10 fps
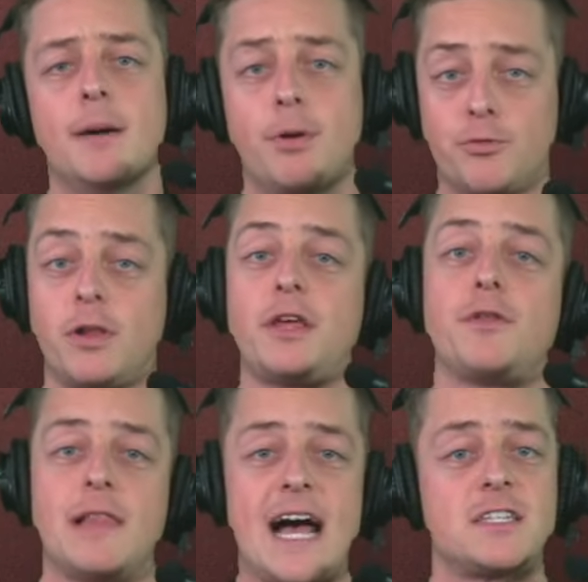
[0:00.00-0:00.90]
but really
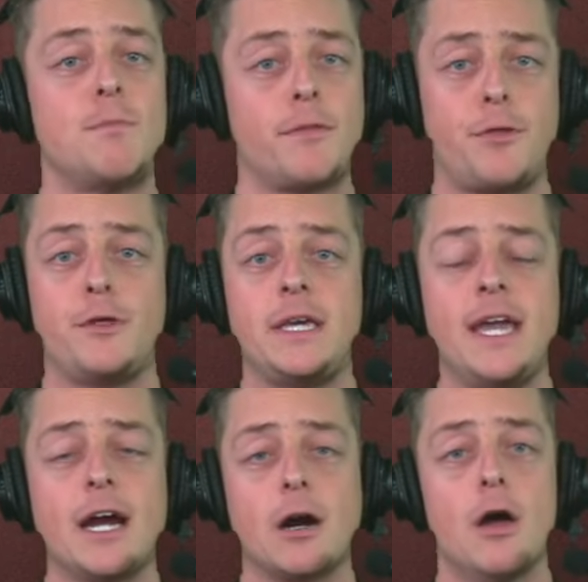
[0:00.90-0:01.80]
the last month of the
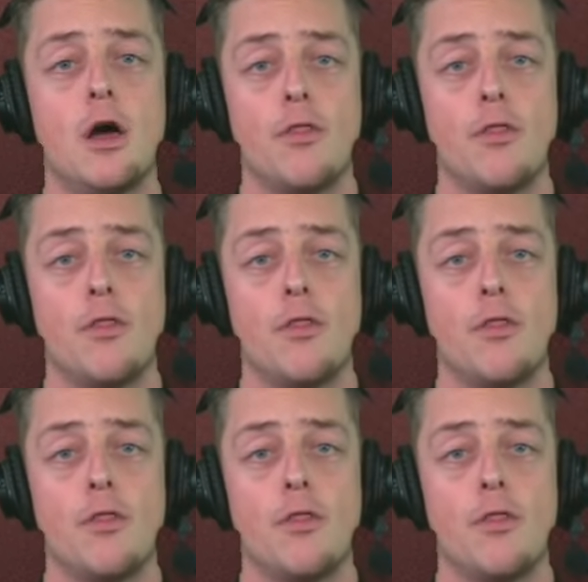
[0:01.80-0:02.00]
year,